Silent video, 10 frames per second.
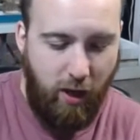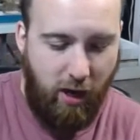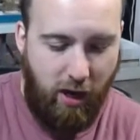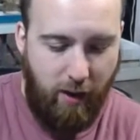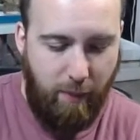
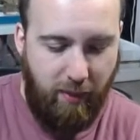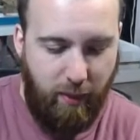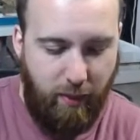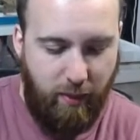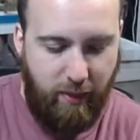
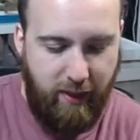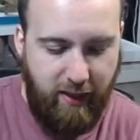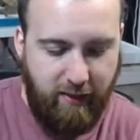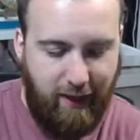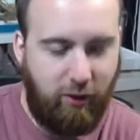Um,
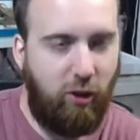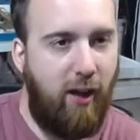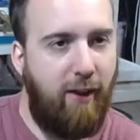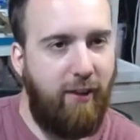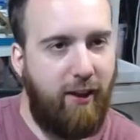these actually
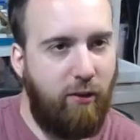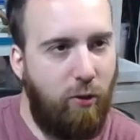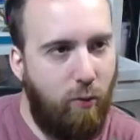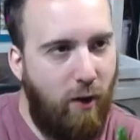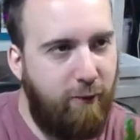have like little
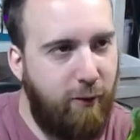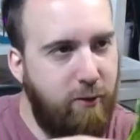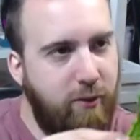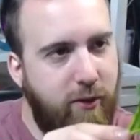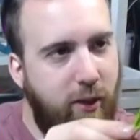
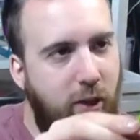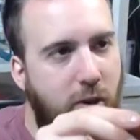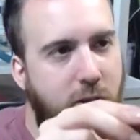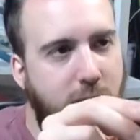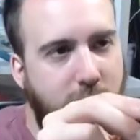ruffles
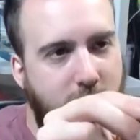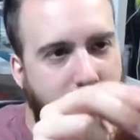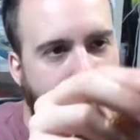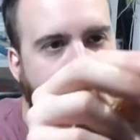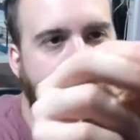along
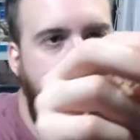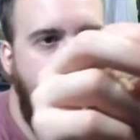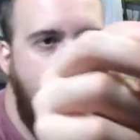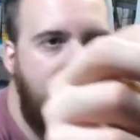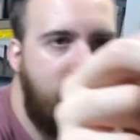their um,
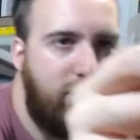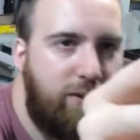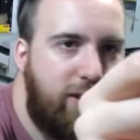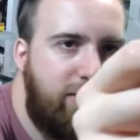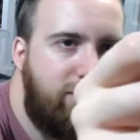their
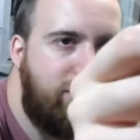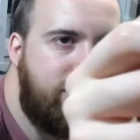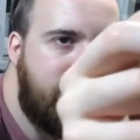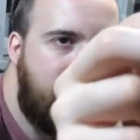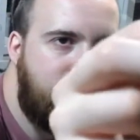
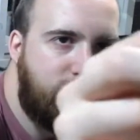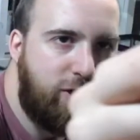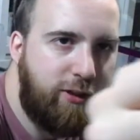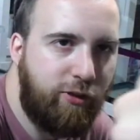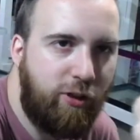leaves. I'll
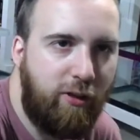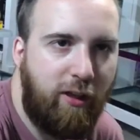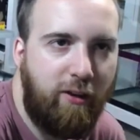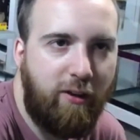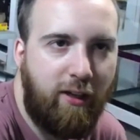try and show you
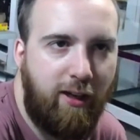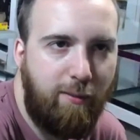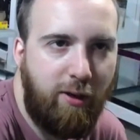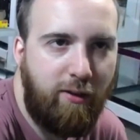here on camera.